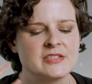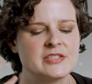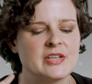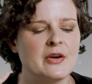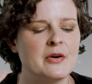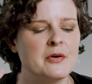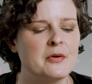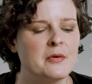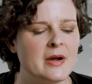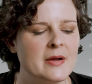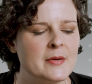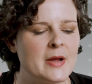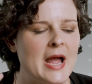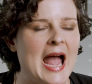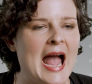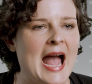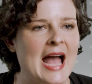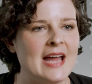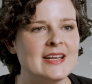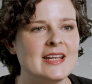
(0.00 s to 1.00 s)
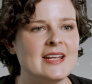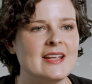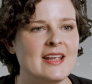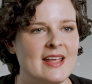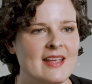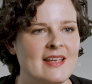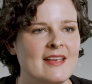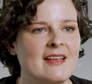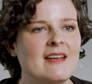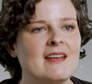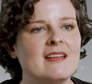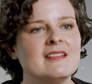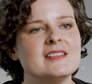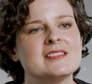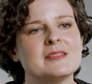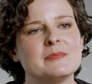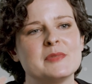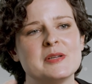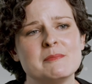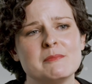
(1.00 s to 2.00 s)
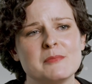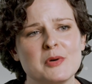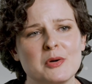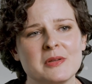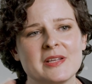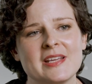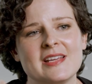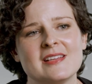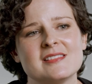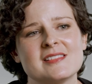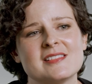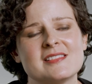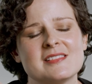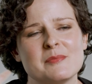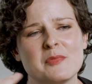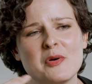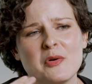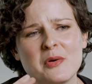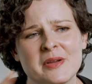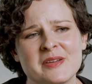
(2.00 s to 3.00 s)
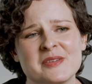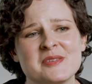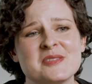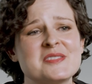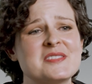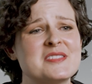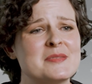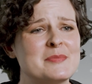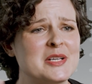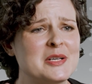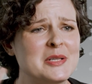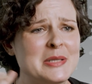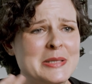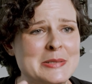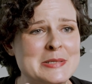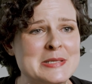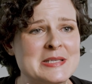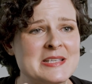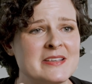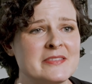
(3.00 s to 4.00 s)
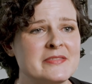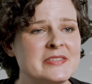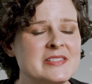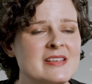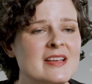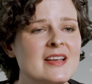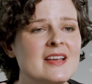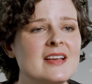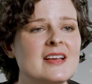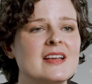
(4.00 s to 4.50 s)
So adding in some emollients, some oils, some occlusives